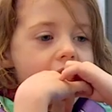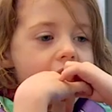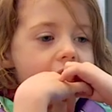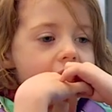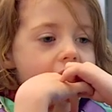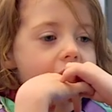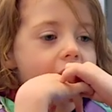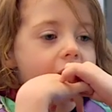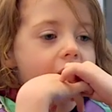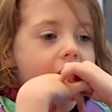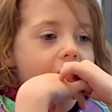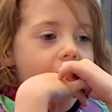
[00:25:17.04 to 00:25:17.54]

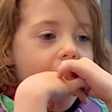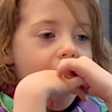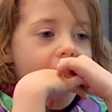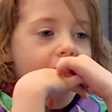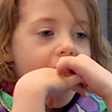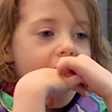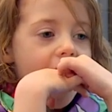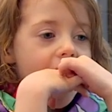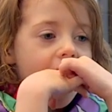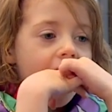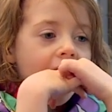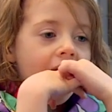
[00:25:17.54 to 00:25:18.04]
but
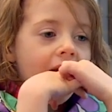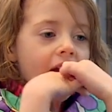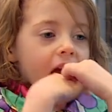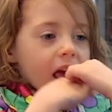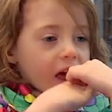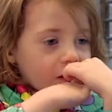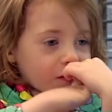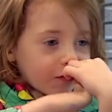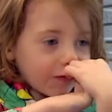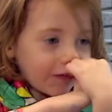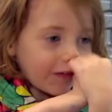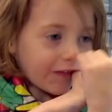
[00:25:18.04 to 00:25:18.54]
not
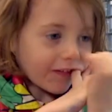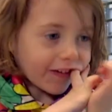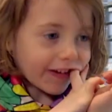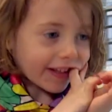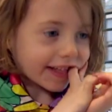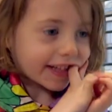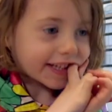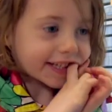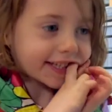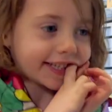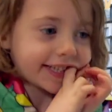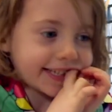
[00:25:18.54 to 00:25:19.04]
everyone
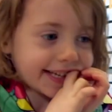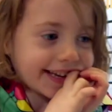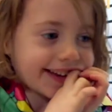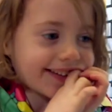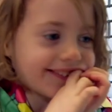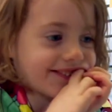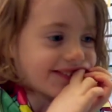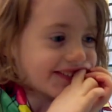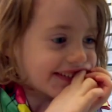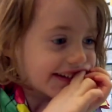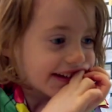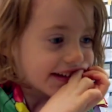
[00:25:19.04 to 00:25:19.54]
can be
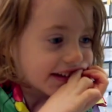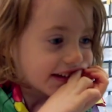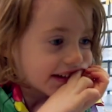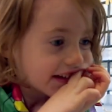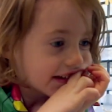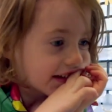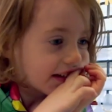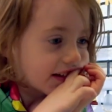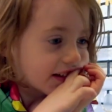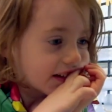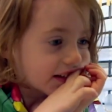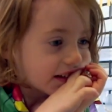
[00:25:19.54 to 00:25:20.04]
chosen
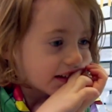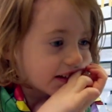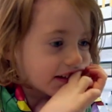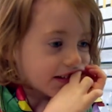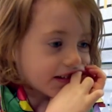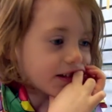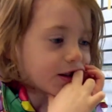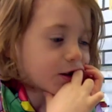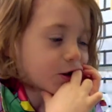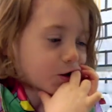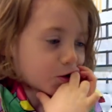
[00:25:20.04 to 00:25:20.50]
all at the same